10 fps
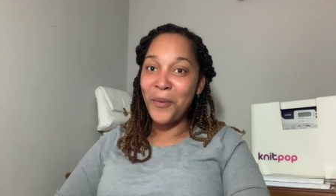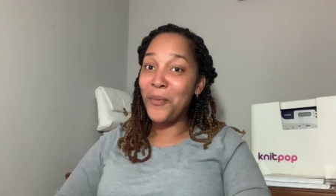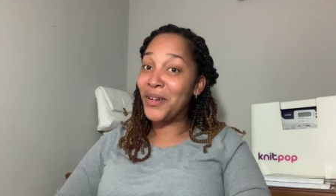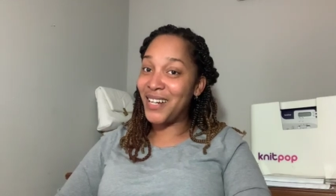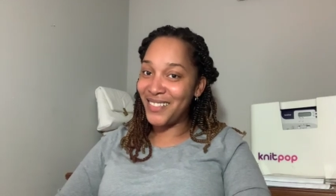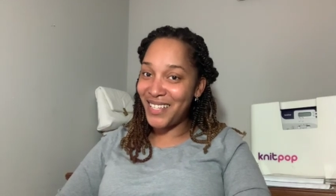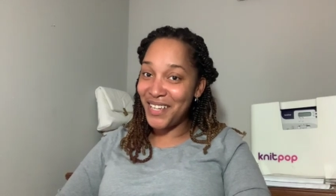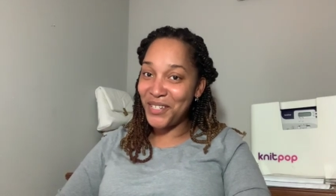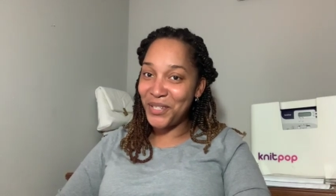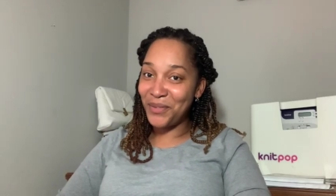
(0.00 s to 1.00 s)
When I
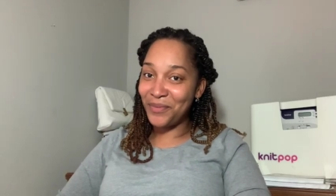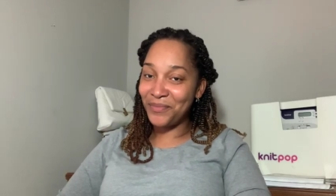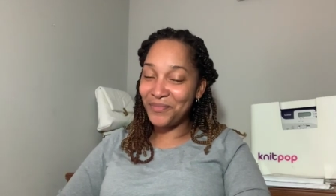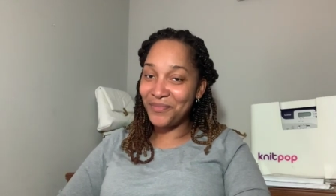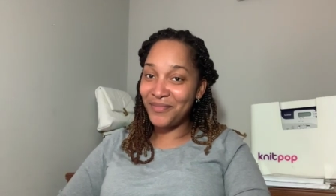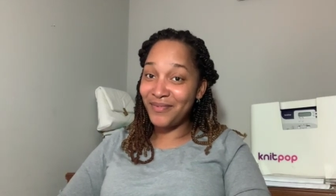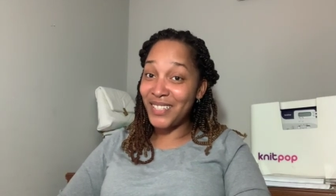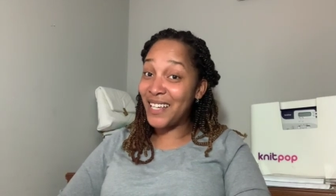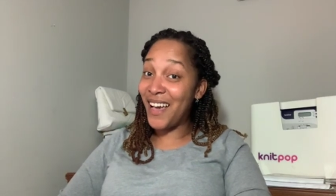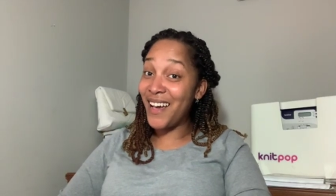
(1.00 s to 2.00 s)
tell you
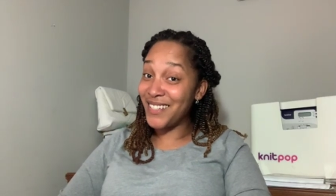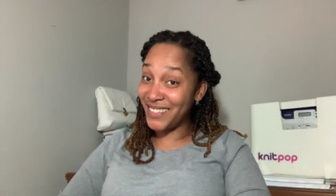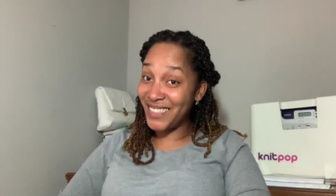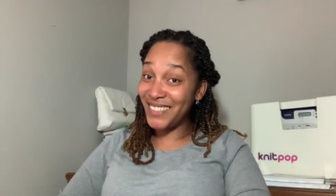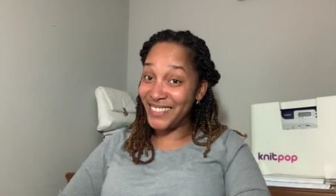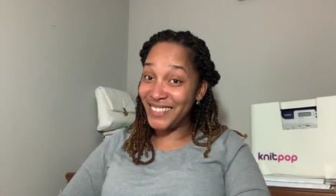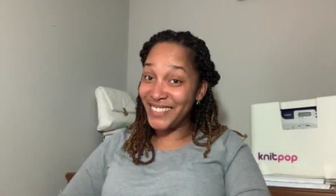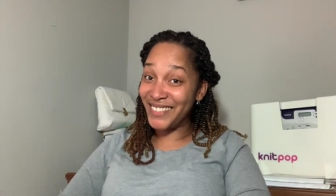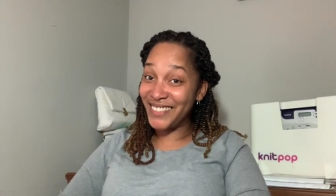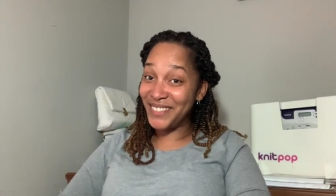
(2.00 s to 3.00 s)
that God is good,
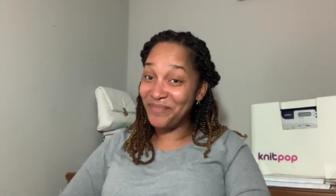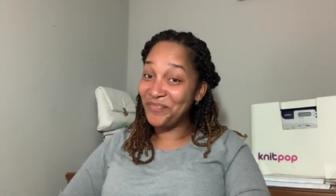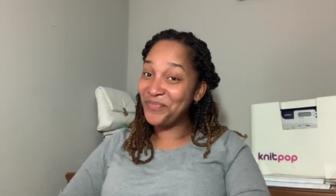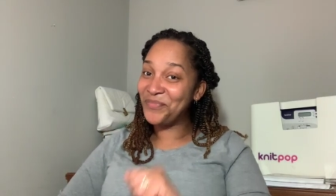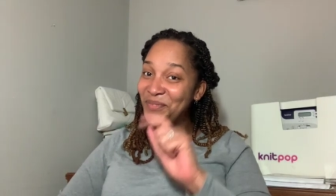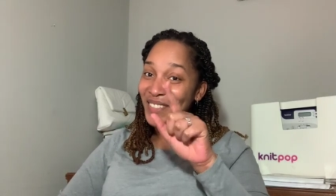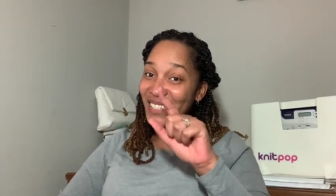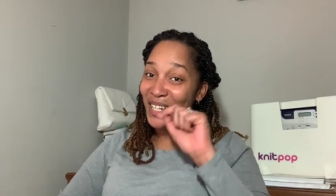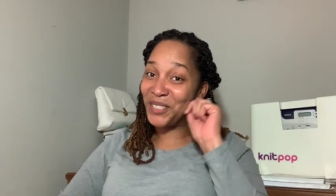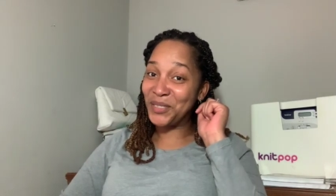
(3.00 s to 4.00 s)

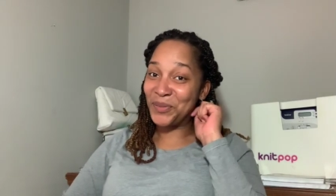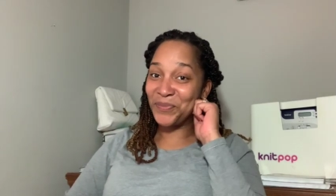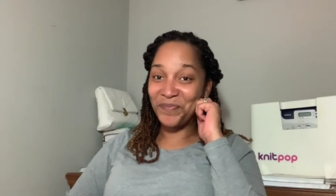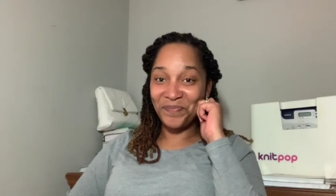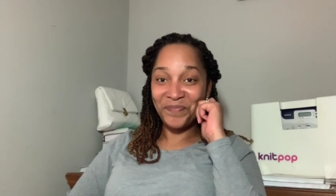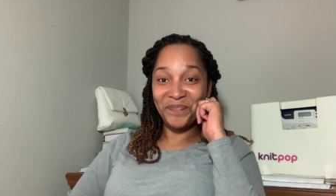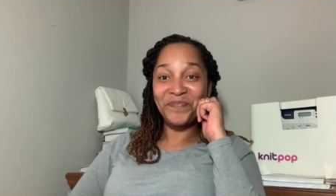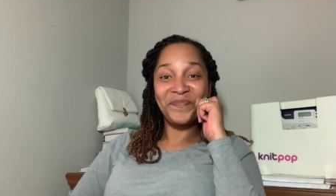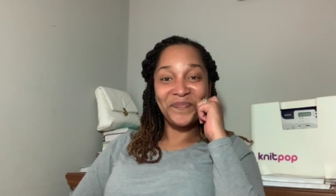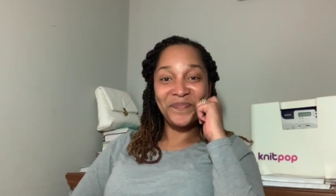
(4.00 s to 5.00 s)
stay tuned.
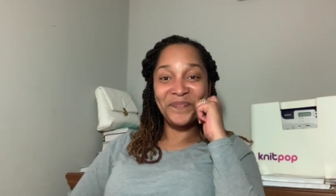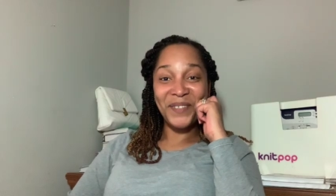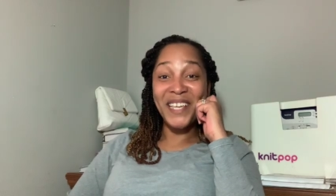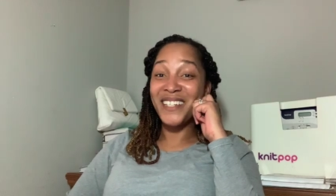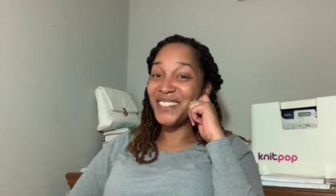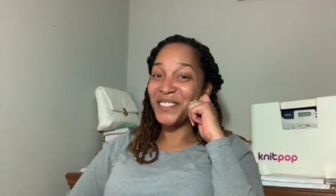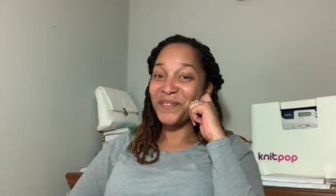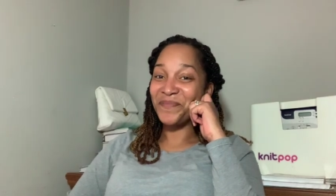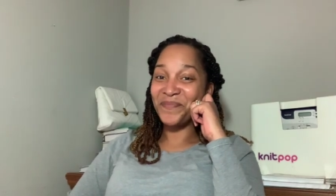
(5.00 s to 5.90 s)
Be good.